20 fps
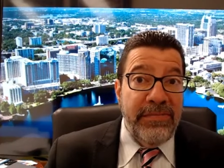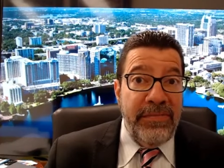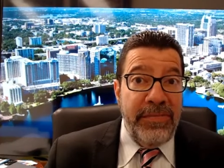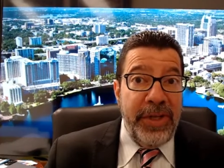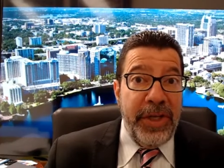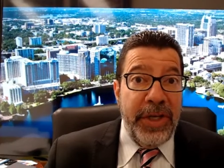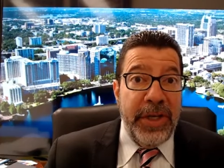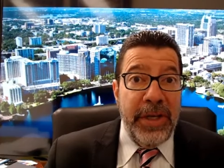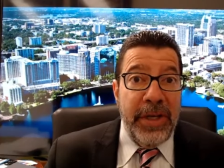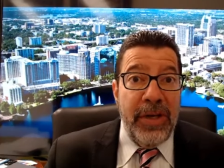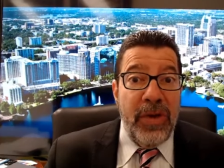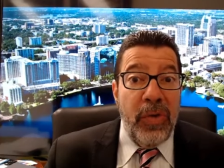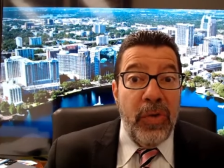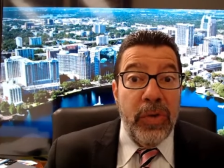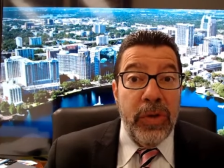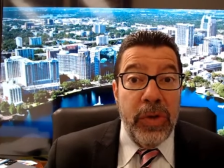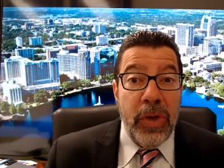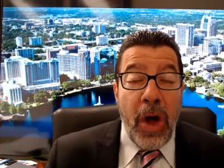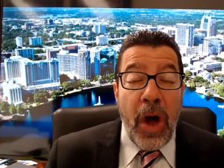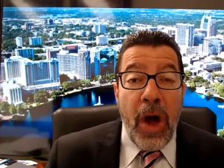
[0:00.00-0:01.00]
You can go
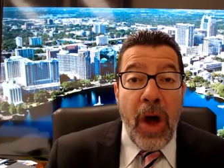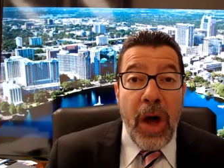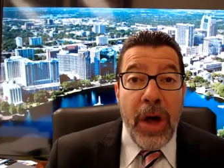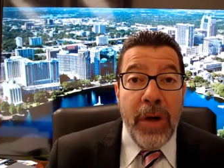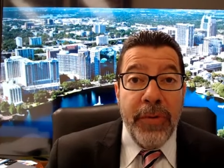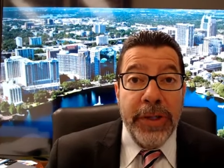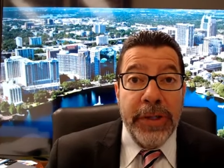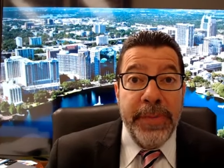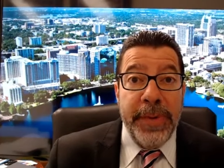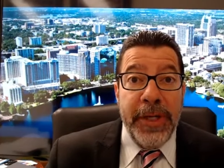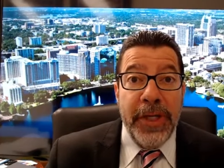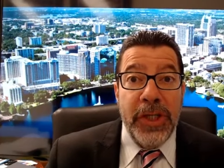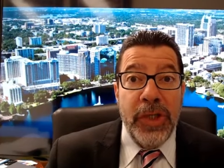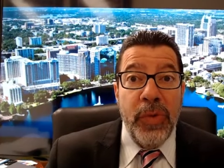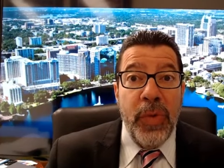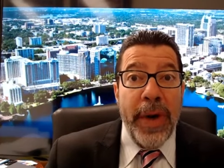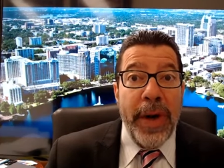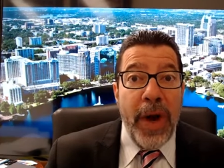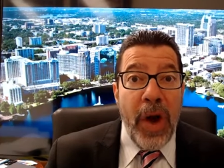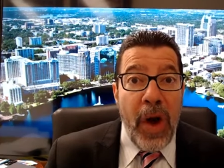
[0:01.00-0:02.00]
long, which means you
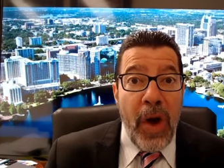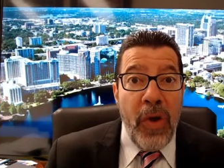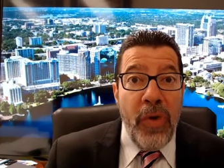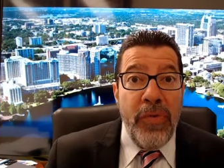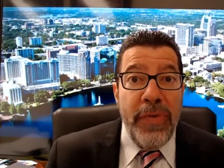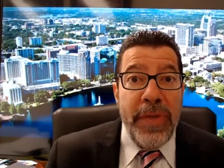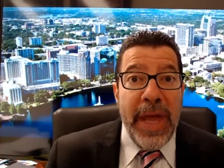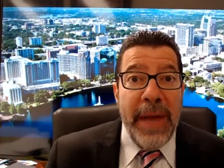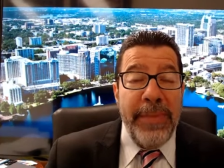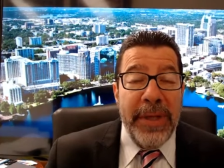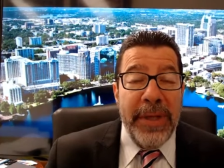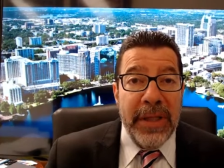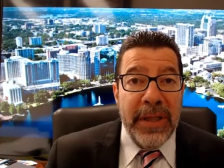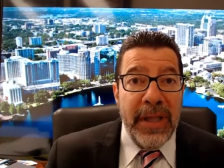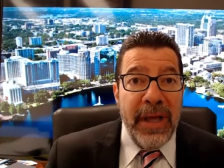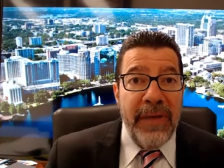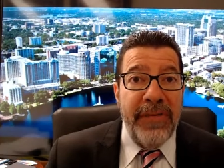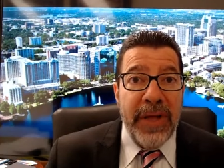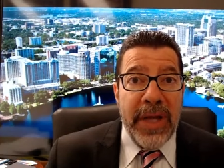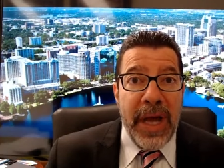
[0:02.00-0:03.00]
want to own them. You
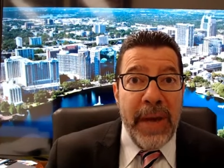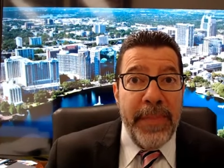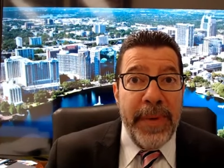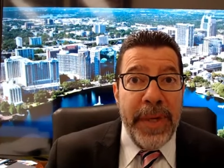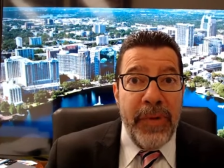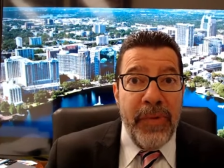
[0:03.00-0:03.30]
love the company,